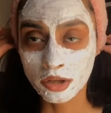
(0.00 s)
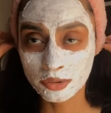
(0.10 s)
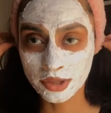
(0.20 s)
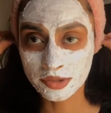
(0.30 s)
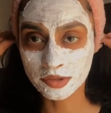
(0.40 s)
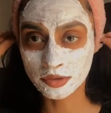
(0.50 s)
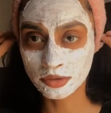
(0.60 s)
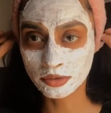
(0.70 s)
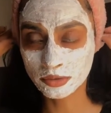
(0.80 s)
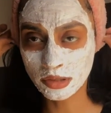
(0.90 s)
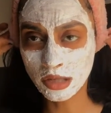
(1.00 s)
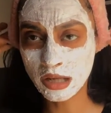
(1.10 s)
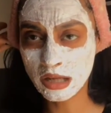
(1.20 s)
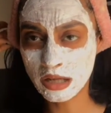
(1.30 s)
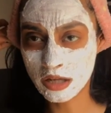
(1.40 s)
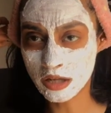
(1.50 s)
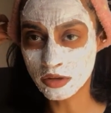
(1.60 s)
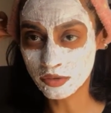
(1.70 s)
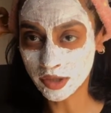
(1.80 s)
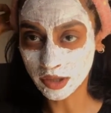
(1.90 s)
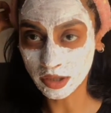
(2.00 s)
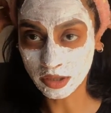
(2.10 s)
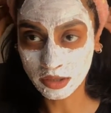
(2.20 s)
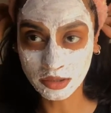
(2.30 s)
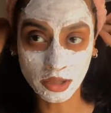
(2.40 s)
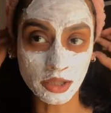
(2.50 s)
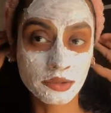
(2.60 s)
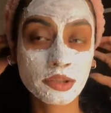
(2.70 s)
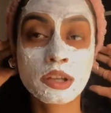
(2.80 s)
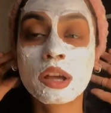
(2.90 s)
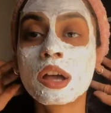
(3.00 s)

Okay, so okay, nice.